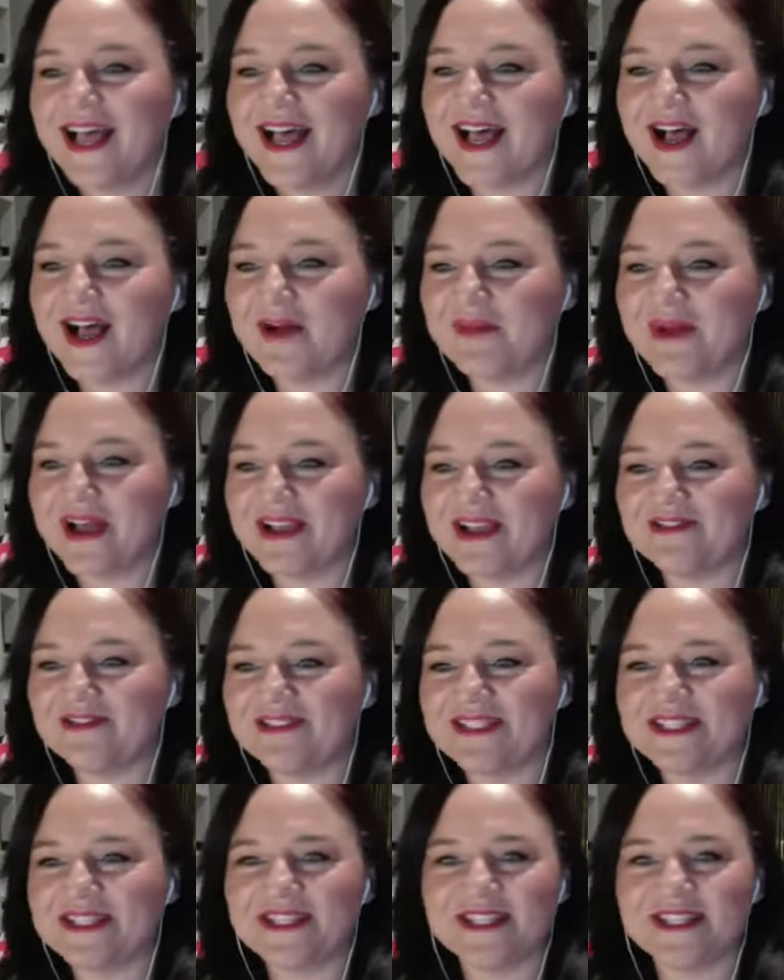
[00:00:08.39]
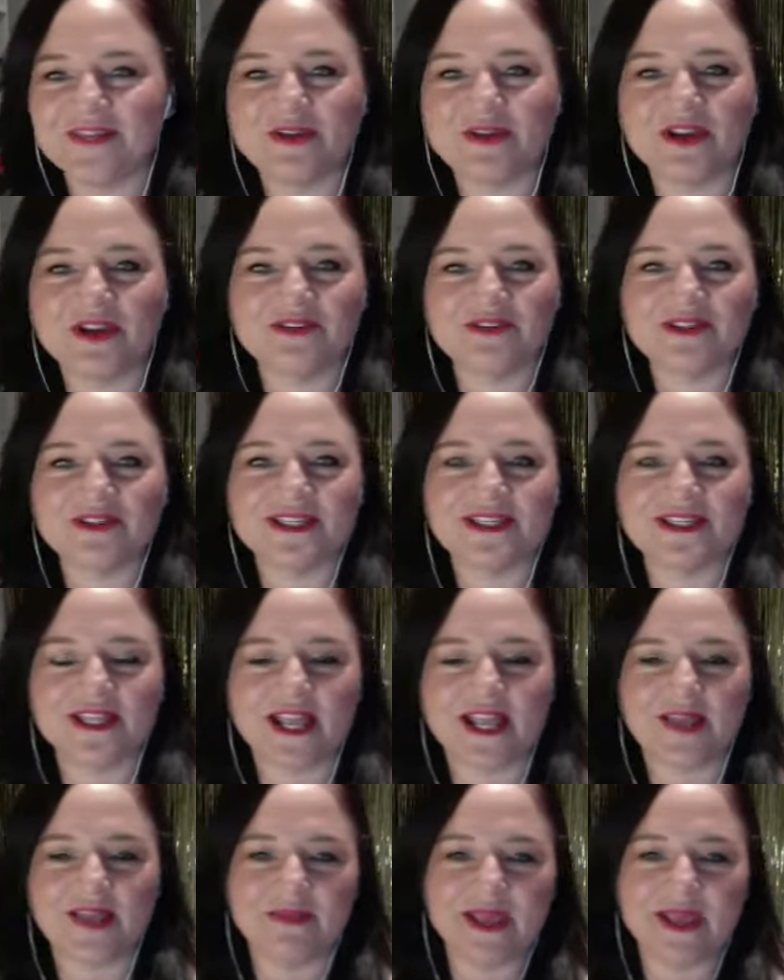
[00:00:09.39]
Hi Kristen, we've got Kristen
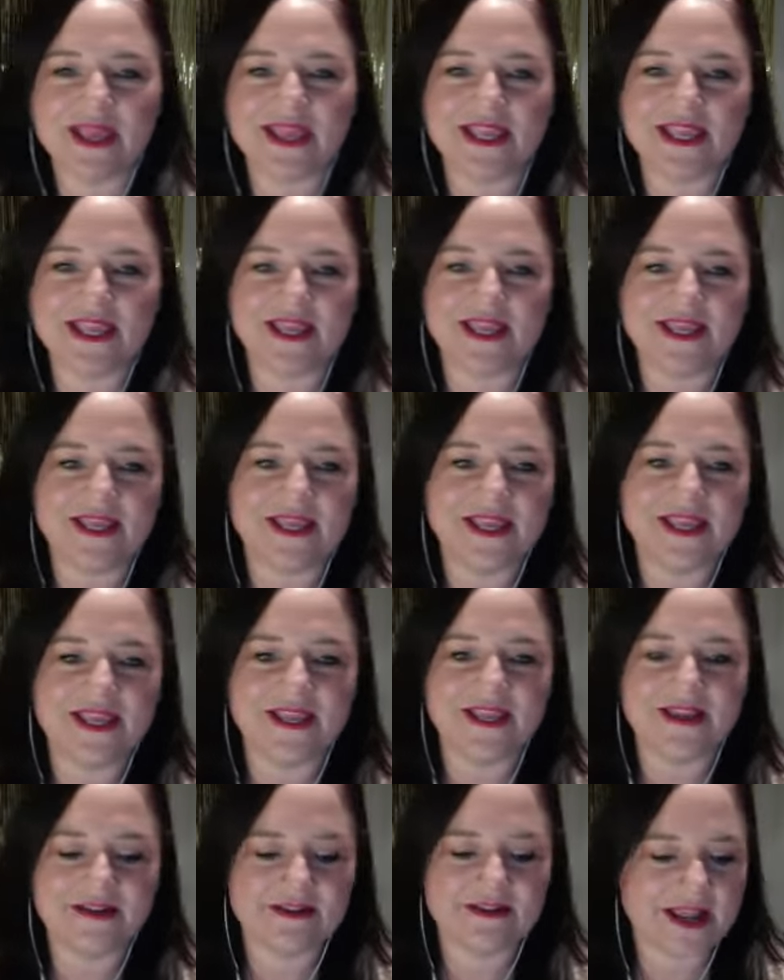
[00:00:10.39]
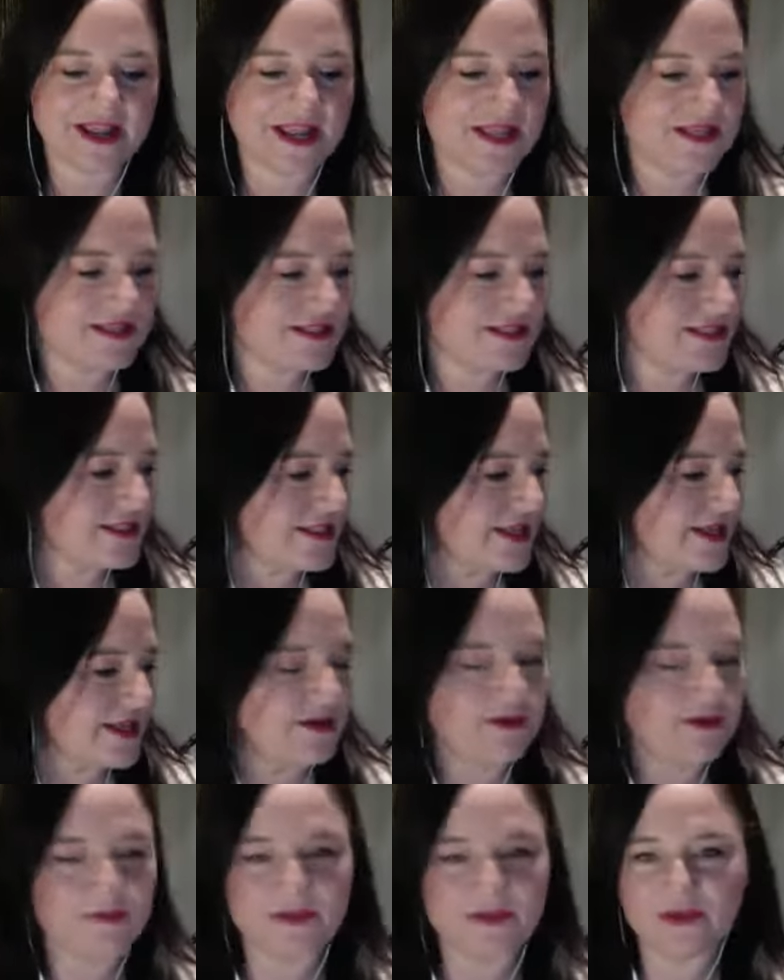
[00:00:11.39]
and Peggy here, and then
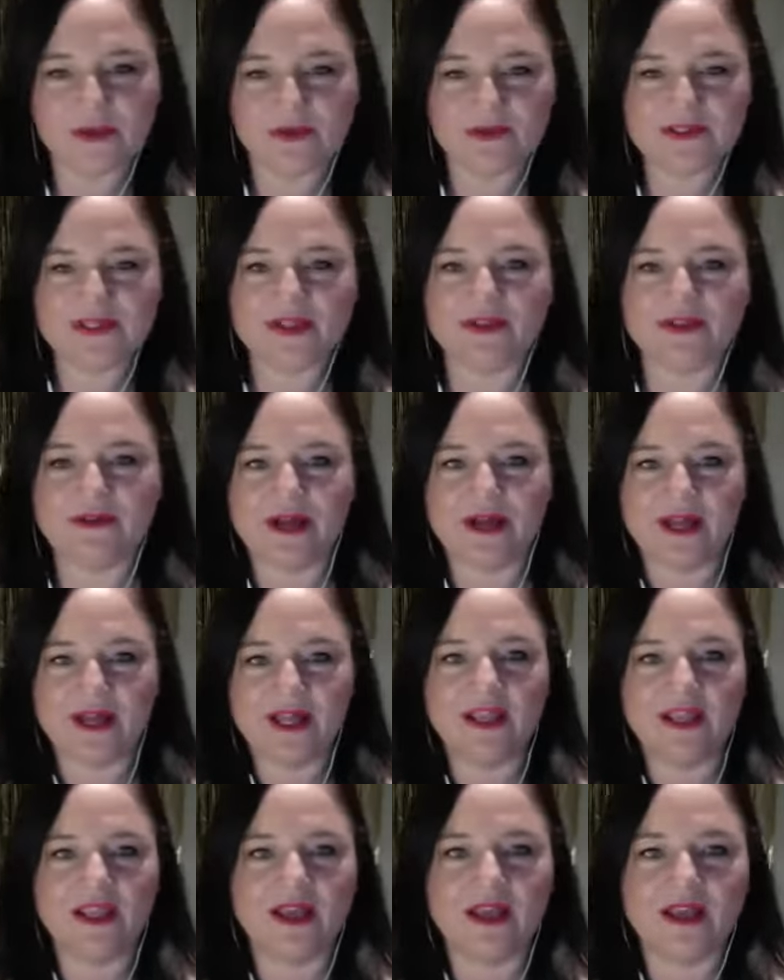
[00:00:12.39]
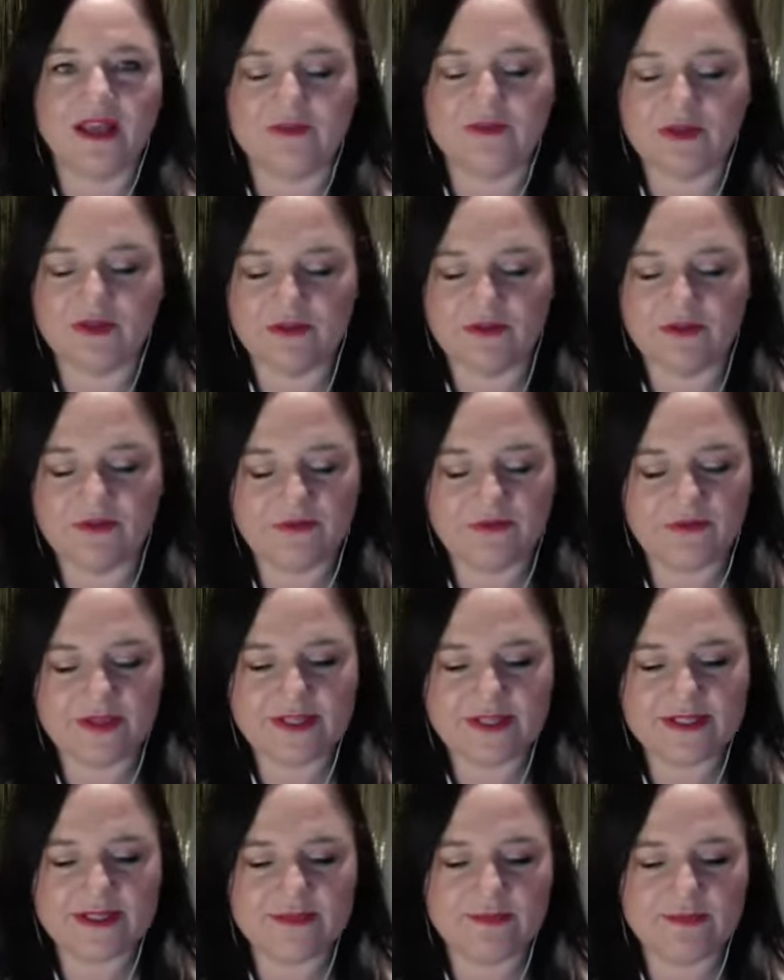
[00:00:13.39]
we also are live on
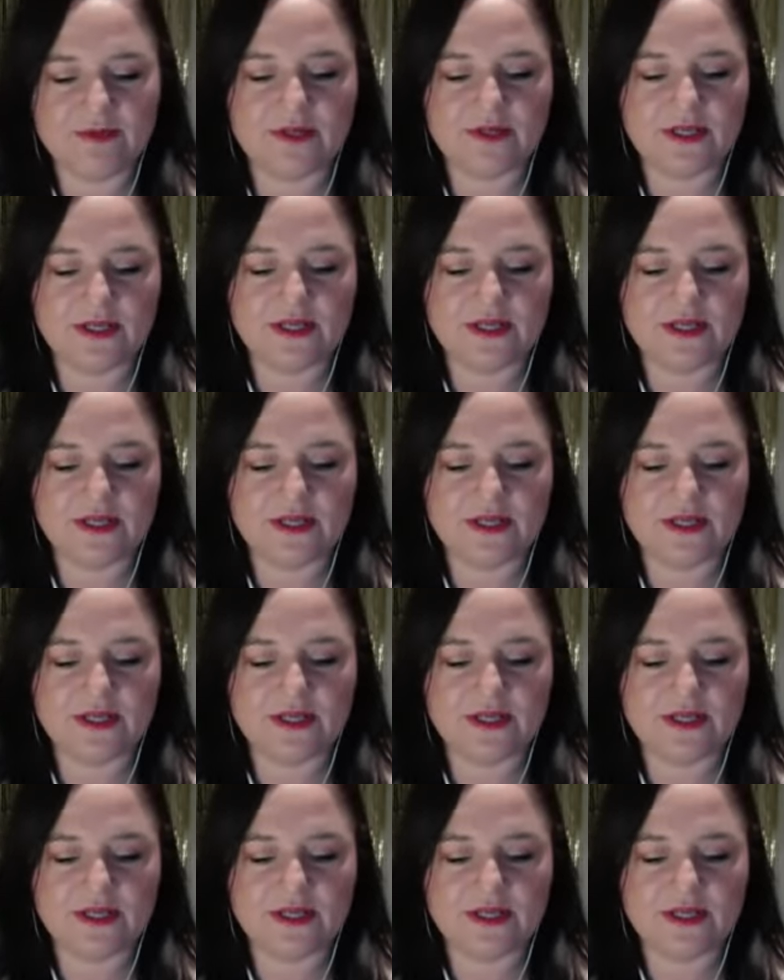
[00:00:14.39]
Facebook,